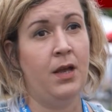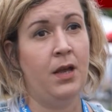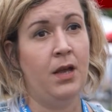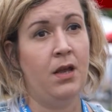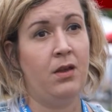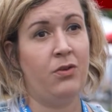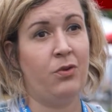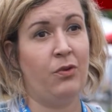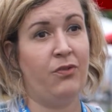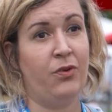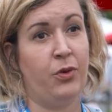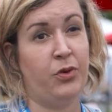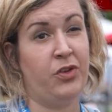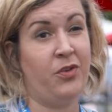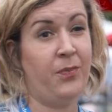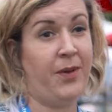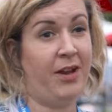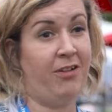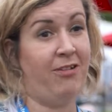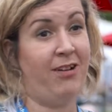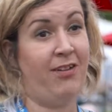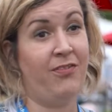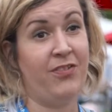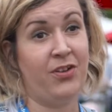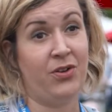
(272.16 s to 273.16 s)
sort of
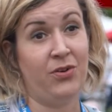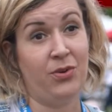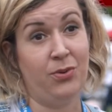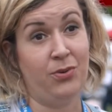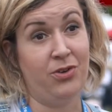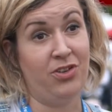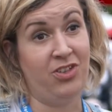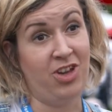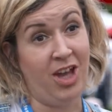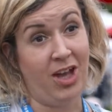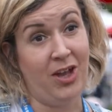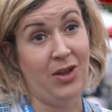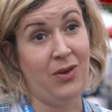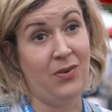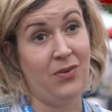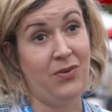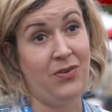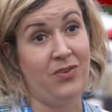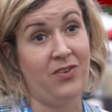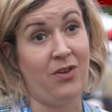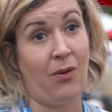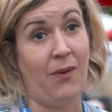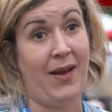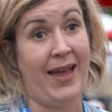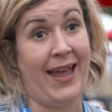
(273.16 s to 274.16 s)
autobiographical shows.
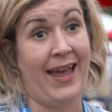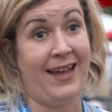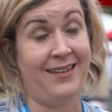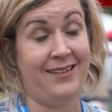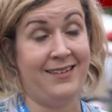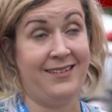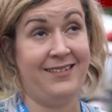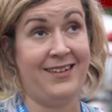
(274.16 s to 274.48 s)
So I had a